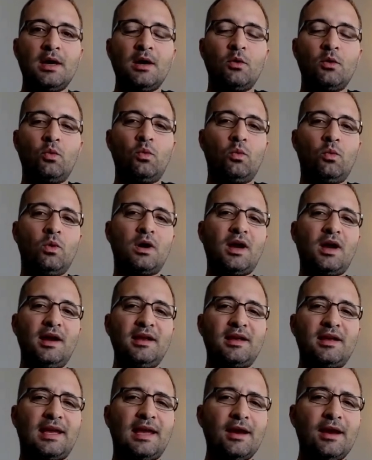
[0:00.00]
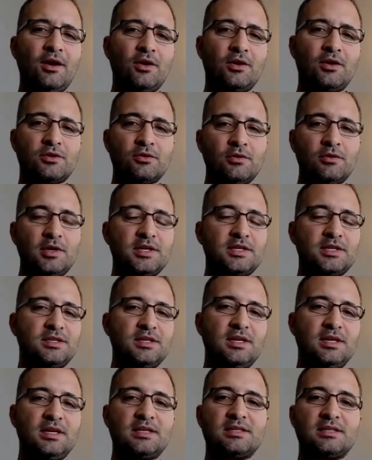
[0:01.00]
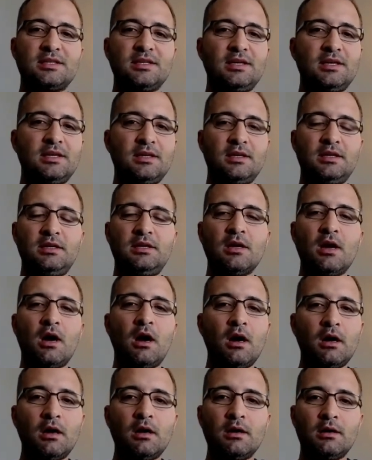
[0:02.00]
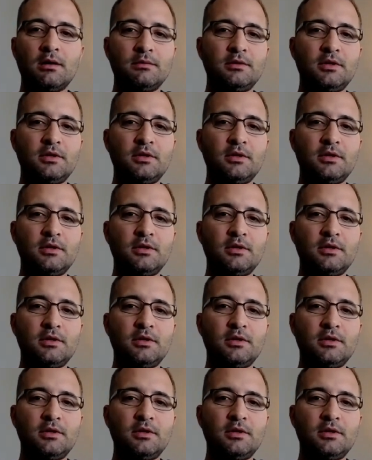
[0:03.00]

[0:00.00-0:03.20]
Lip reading: What kind of characteristics in a young,